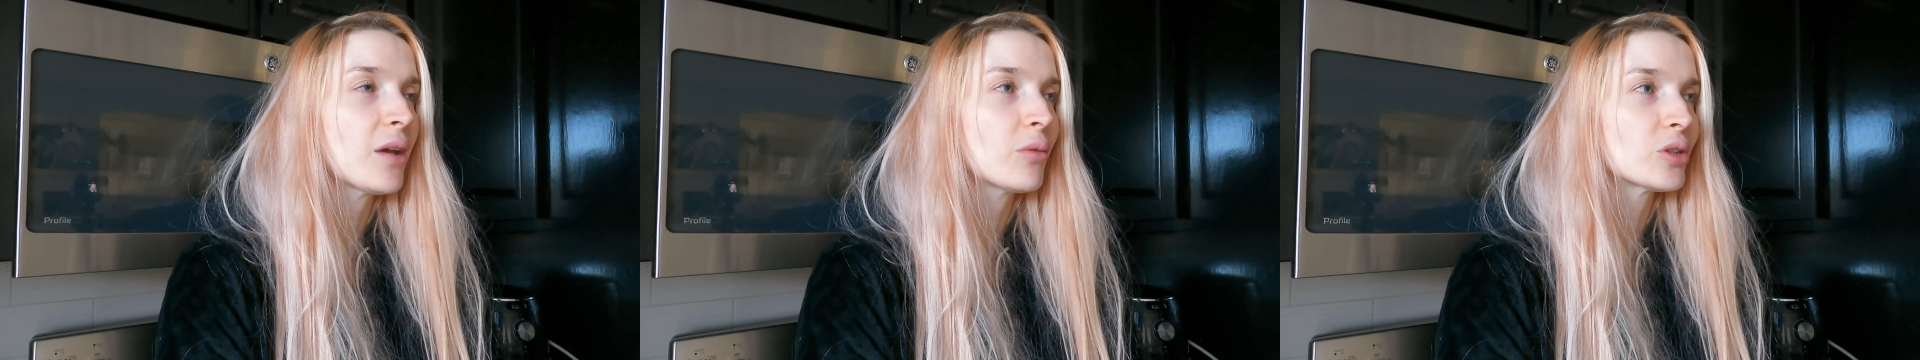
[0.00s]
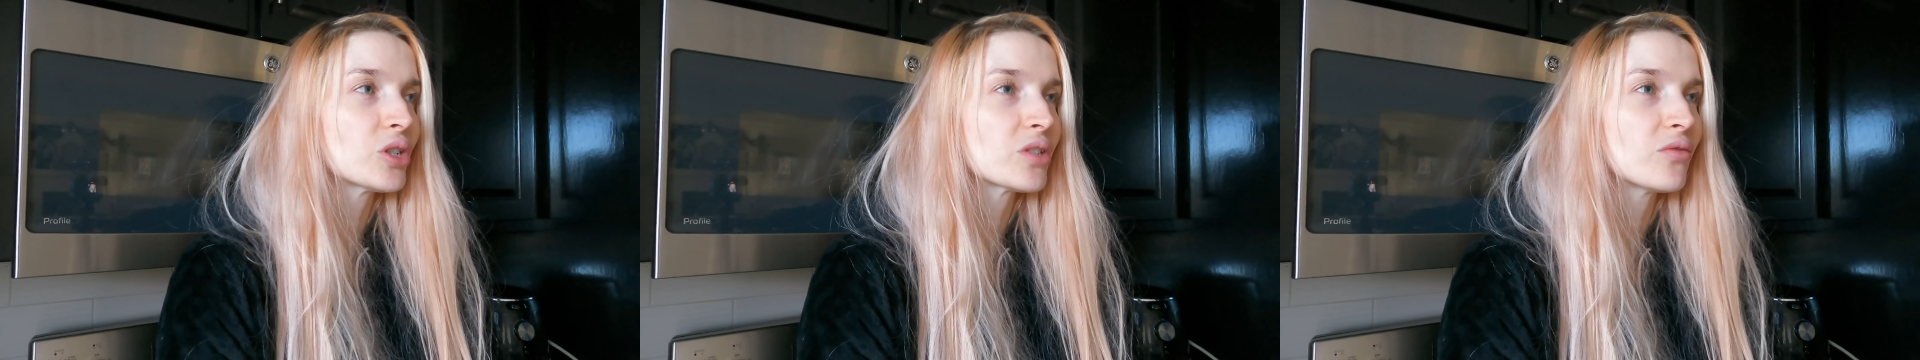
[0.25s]
We'll
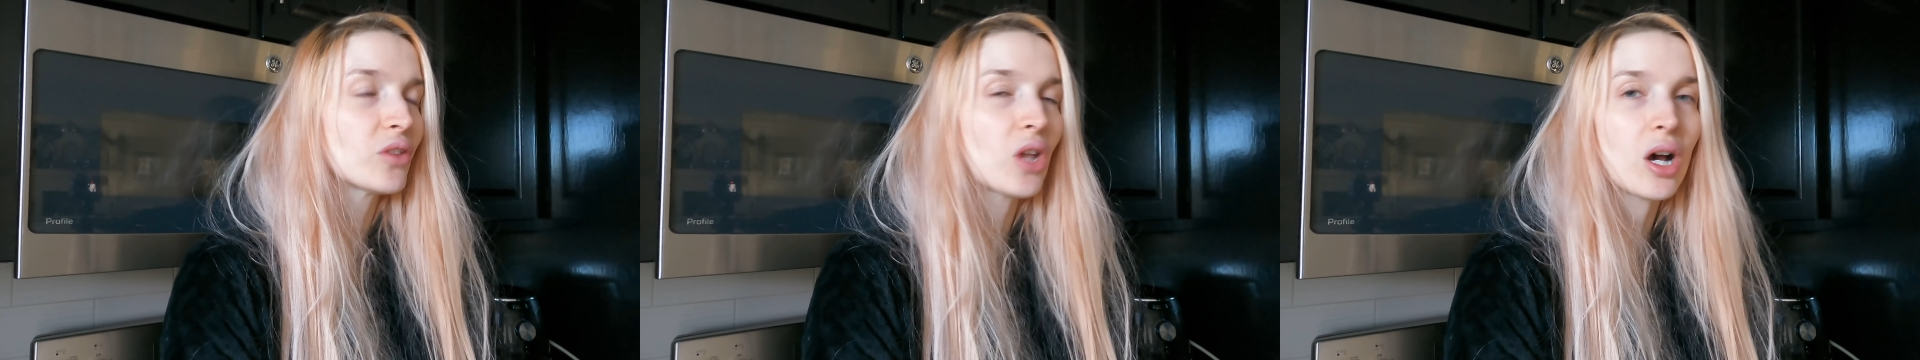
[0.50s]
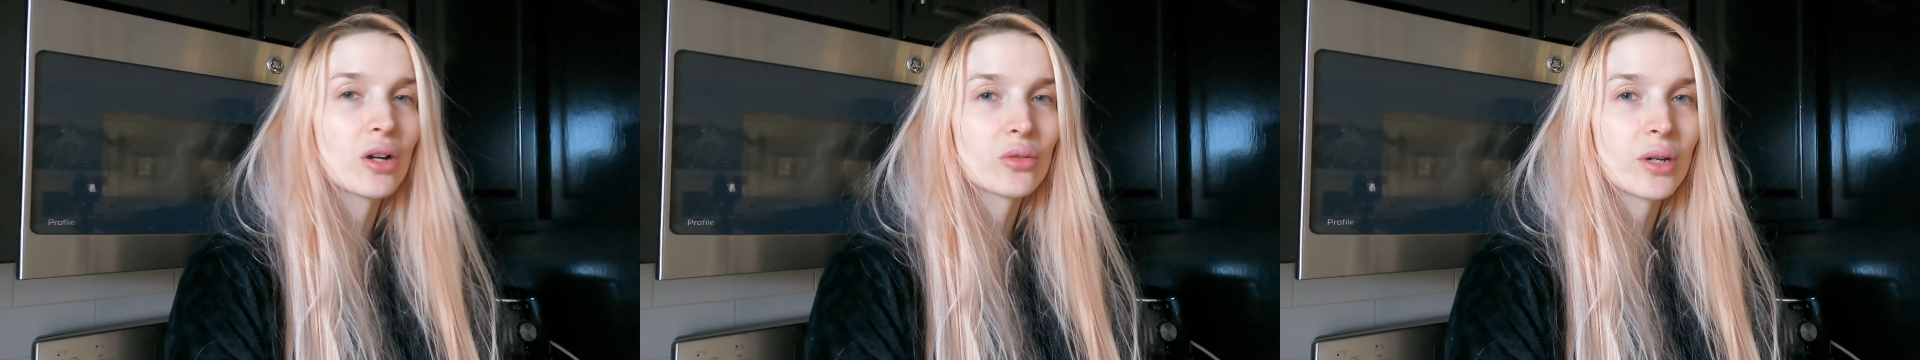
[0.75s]
just
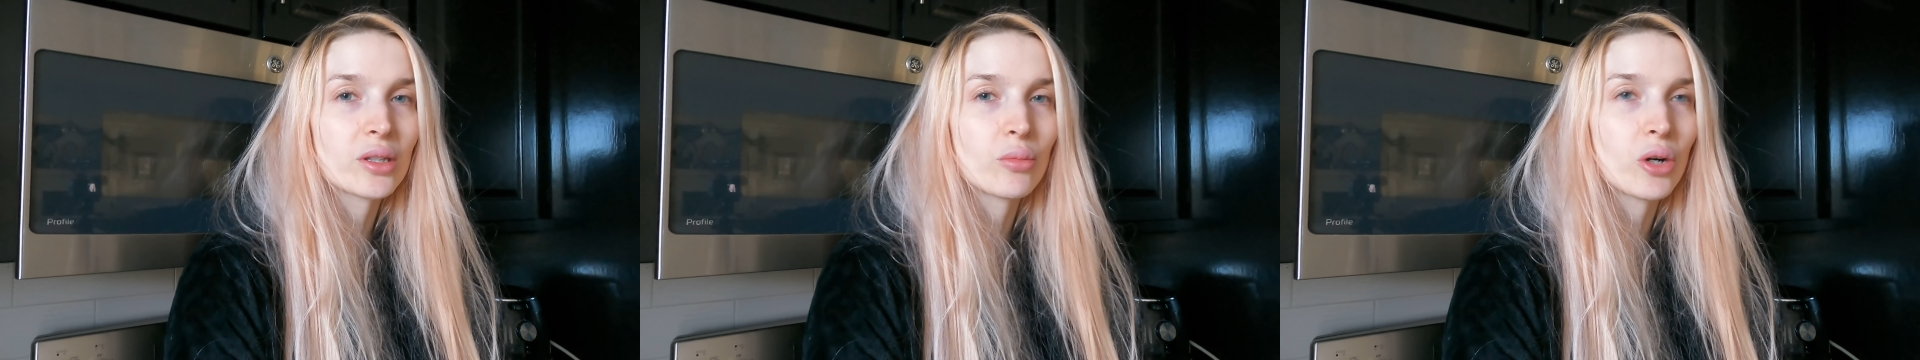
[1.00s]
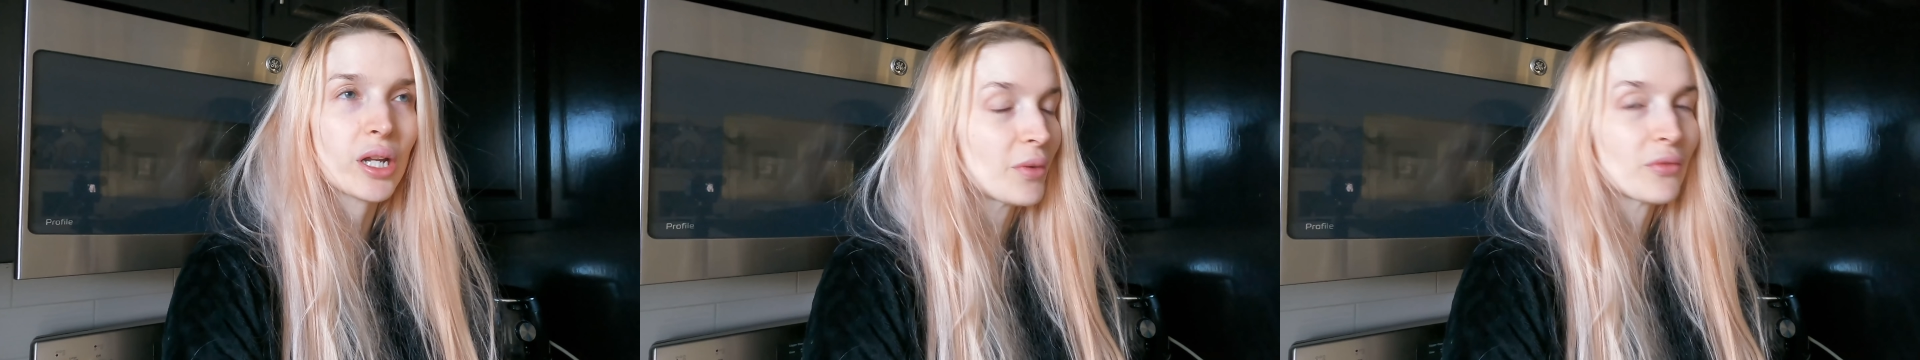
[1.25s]
vlog throughout the
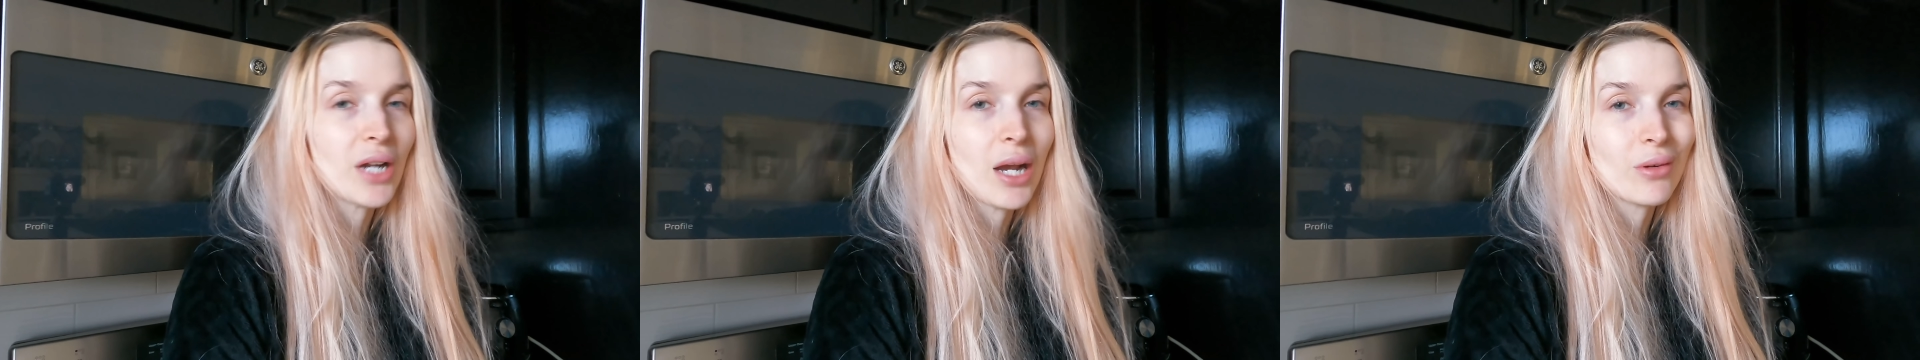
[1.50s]
morning. But for now,